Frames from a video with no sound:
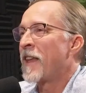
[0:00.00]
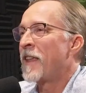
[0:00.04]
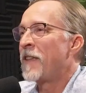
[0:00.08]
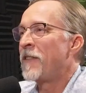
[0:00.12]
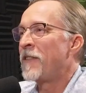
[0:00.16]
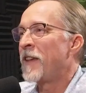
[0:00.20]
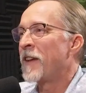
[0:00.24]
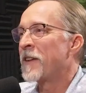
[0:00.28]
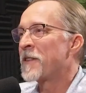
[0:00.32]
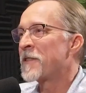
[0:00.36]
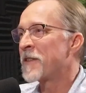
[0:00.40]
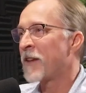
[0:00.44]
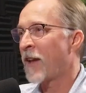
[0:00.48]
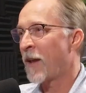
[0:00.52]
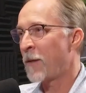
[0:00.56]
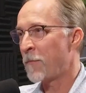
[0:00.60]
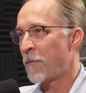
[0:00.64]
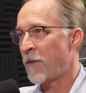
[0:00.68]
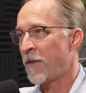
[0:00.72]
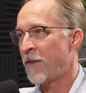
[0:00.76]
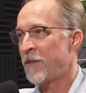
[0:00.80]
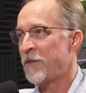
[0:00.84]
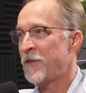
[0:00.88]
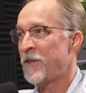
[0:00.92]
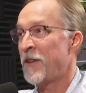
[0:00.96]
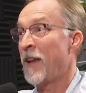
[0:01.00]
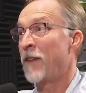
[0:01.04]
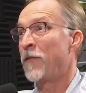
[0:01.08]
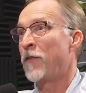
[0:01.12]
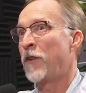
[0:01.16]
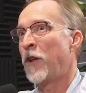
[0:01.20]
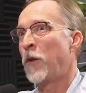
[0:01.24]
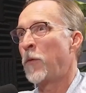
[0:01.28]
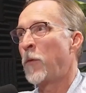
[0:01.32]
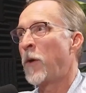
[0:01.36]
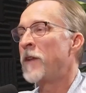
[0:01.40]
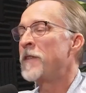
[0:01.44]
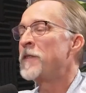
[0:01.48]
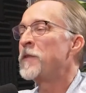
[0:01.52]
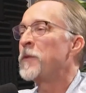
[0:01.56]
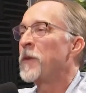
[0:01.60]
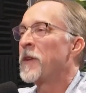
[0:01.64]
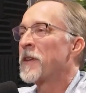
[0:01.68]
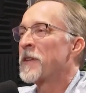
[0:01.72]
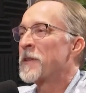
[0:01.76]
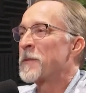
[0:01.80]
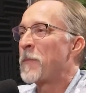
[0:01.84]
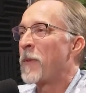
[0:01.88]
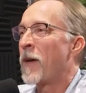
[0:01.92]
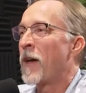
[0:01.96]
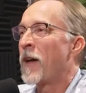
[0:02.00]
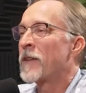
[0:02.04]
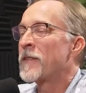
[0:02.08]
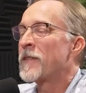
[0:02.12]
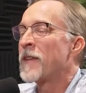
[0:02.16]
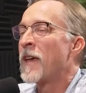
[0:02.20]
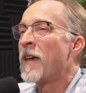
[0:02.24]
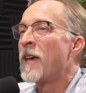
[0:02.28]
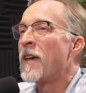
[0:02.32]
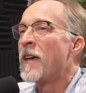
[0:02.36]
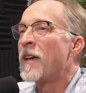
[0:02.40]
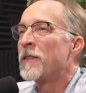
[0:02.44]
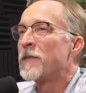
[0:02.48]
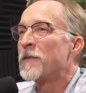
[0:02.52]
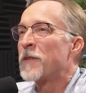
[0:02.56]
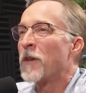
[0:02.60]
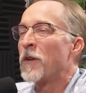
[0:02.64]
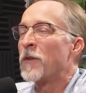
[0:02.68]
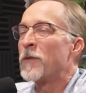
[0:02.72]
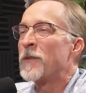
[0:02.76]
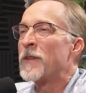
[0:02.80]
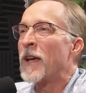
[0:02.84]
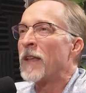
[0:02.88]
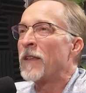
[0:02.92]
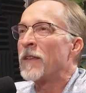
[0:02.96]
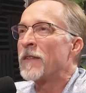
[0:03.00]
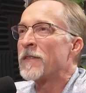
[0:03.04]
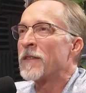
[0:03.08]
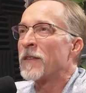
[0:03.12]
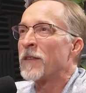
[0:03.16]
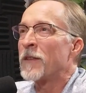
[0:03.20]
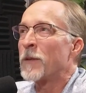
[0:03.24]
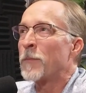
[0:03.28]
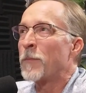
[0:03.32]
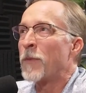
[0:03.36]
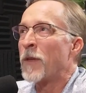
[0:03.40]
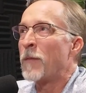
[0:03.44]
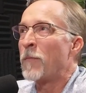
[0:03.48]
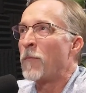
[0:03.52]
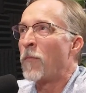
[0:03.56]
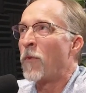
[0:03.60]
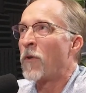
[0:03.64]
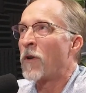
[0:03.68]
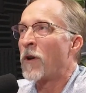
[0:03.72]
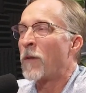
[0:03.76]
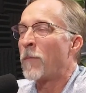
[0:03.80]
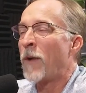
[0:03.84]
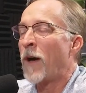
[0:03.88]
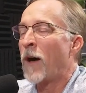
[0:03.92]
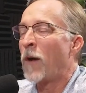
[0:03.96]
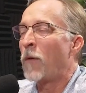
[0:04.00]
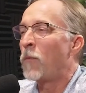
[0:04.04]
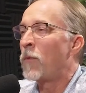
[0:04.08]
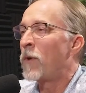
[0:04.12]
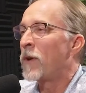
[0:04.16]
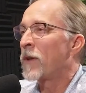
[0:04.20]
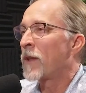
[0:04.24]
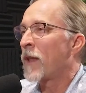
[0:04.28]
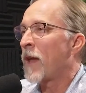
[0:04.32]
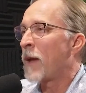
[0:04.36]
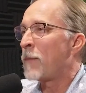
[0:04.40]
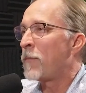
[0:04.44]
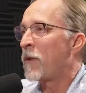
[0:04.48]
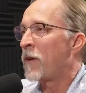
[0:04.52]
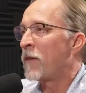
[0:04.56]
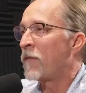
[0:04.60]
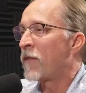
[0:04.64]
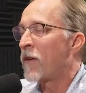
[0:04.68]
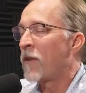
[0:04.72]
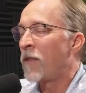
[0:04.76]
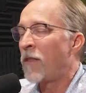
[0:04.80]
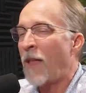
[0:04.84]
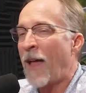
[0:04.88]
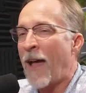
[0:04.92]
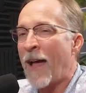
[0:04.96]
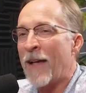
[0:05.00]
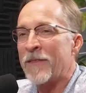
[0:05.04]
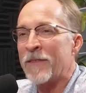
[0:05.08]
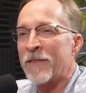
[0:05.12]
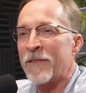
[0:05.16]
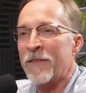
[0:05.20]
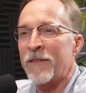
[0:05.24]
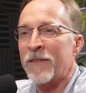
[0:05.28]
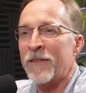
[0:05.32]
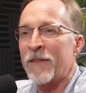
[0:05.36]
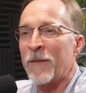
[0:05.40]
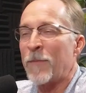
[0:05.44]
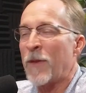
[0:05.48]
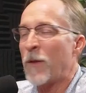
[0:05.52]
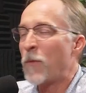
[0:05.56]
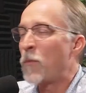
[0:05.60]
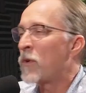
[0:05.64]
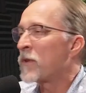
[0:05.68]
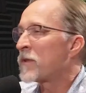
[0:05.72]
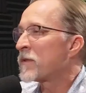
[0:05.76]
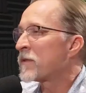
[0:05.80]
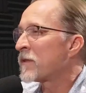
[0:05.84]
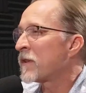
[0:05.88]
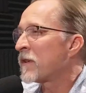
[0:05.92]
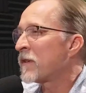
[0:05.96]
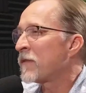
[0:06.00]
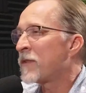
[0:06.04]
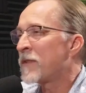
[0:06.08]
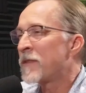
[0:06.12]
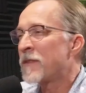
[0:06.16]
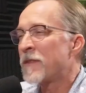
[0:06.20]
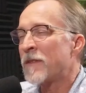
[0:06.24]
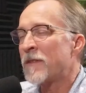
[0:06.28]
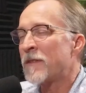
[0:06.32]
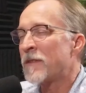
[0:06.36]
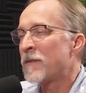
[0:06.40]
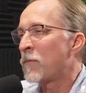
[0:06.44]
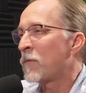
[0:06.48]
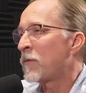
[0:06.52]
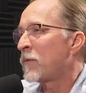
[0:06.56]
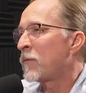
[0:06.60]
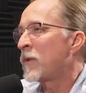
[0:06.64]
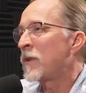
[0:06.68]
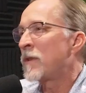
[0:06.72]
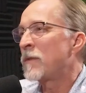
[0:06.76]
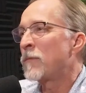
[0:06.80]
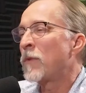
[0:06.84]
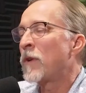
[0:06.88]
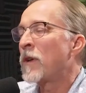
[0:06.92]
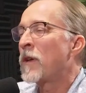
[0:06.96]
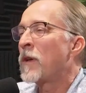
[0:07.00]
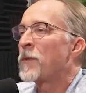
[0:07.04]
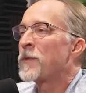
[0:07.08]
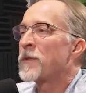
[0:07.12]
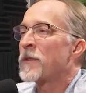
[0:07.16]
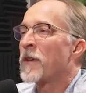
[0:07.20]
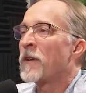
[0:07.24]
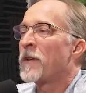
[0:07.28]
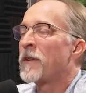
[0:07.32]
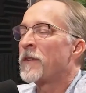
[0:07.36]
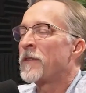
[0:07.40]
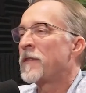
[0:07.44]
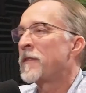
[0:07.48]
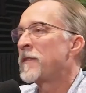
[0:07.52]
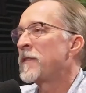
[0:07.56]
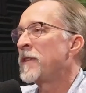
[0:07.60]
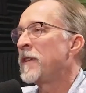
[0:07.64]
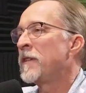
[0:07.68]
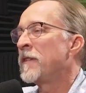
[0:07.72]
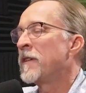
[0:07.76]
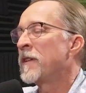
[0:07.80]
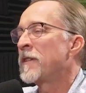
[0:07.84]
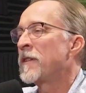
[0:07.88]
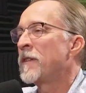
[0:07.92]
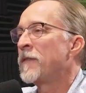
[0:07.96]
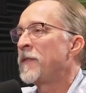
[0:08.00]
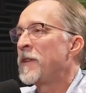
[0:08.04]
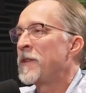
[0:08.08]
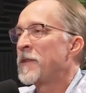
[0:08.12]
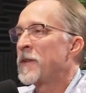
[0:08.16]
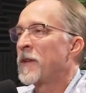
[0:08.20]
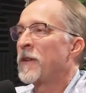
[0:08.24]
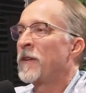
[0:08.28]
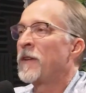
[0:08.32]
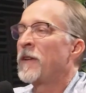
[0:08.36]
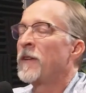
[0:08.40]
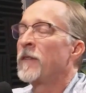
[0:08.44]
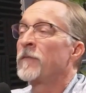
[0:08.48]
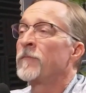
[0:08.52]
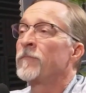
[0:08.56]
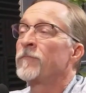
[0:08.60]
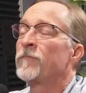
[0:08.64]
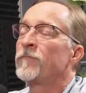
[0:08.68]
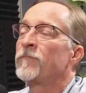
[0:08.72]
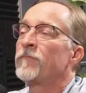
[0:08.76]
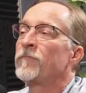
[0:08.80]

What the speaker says: kind of the excitement is you never know what to expect. So tell us a little bit more about what type of classes, what services, what goes on at the Senior Activity Center?